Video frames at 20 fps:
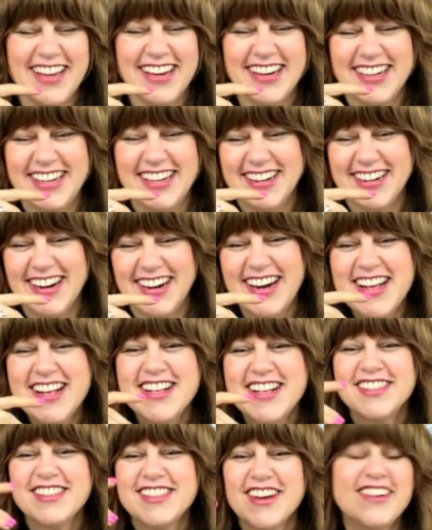there you are.
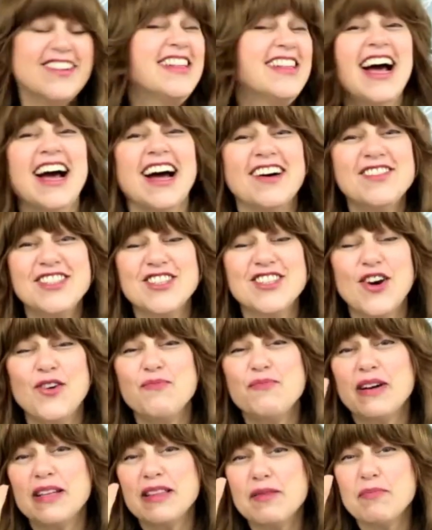So yeah.
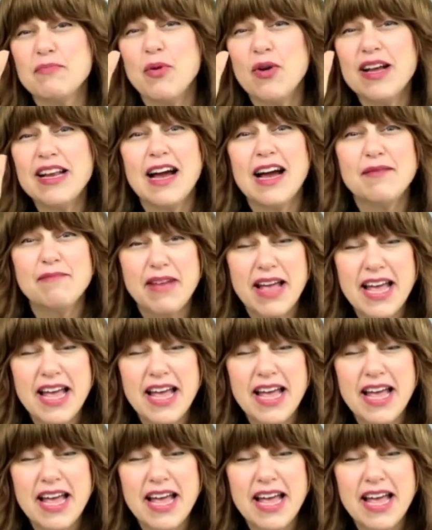So, but the point I'm